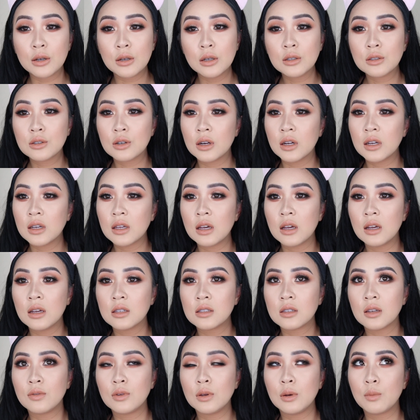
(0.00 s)
good trick
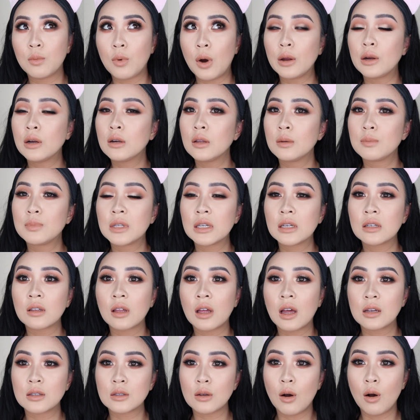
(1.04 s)
is if you want your lipstick to
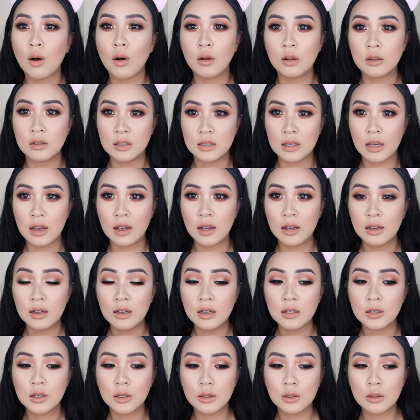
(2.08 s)
last all
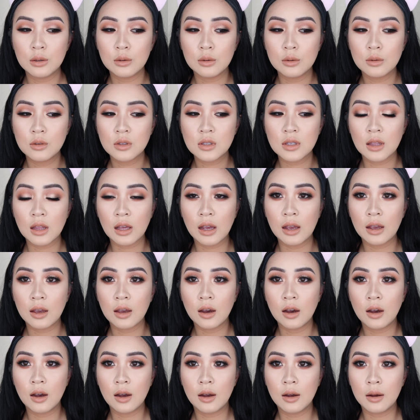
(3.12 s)
day, use like
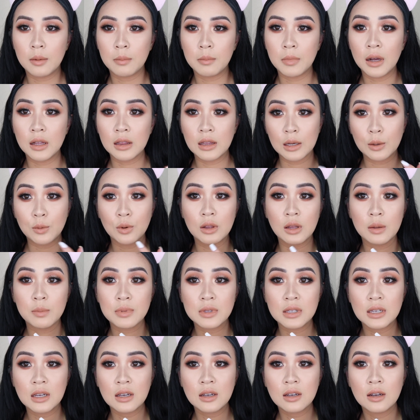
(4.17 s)
a liquid
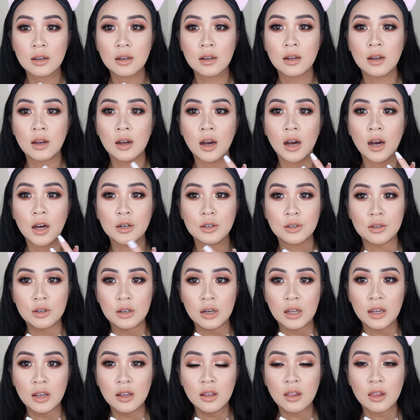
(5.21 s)
lipstick
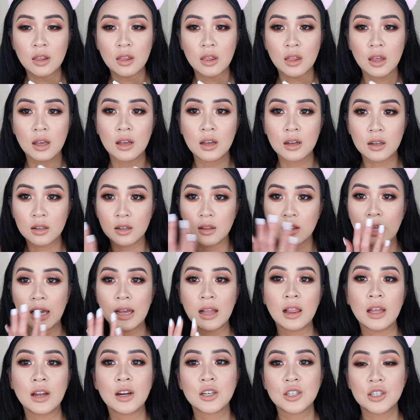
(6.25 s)
underneath, like a light
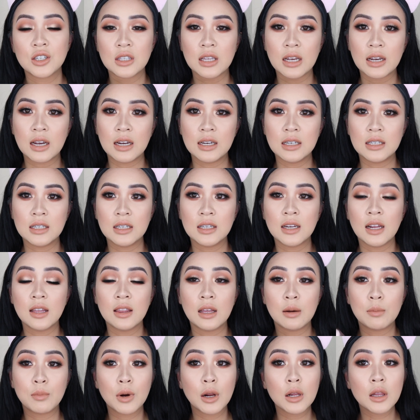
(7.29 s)
layer just like I did, and
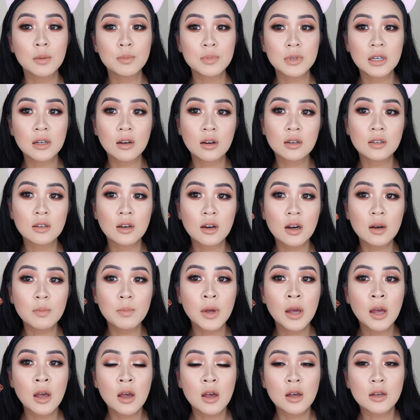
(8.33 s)
then put a lipstick on top.
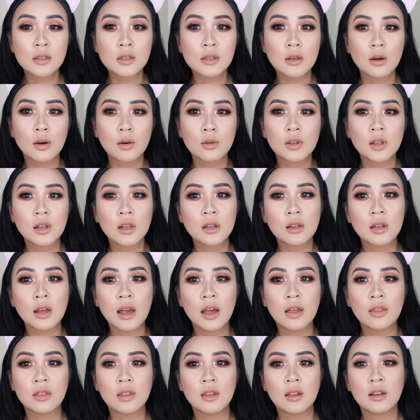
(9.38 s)
So
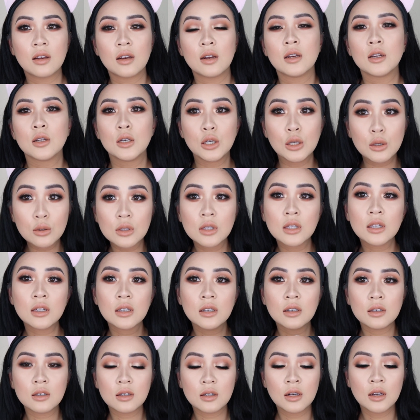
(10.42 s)
and use
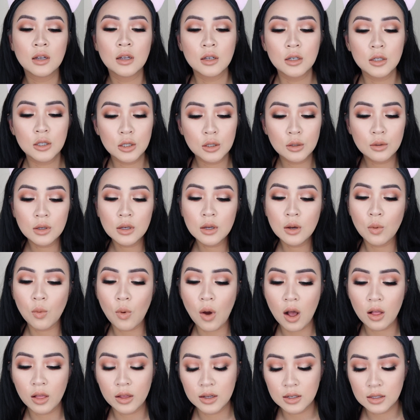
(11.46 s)
it, do it
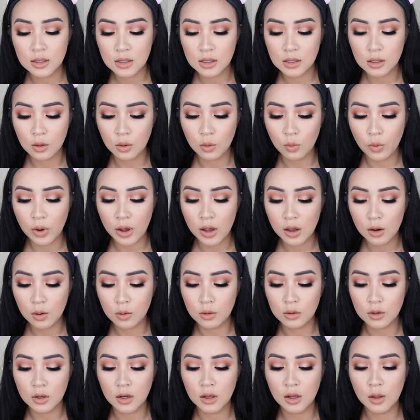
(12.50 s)
while it's still wet.
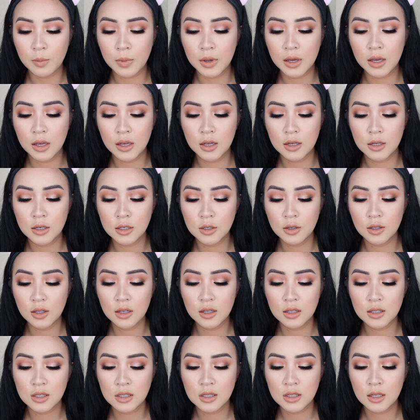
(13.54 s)
Hold on, let me do
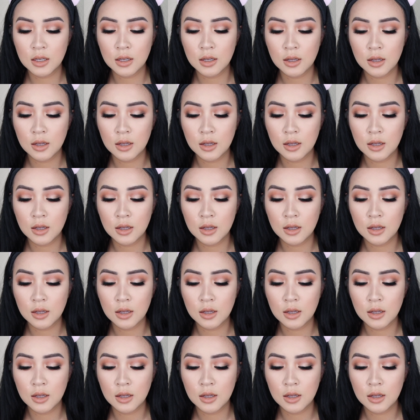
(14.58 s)
this.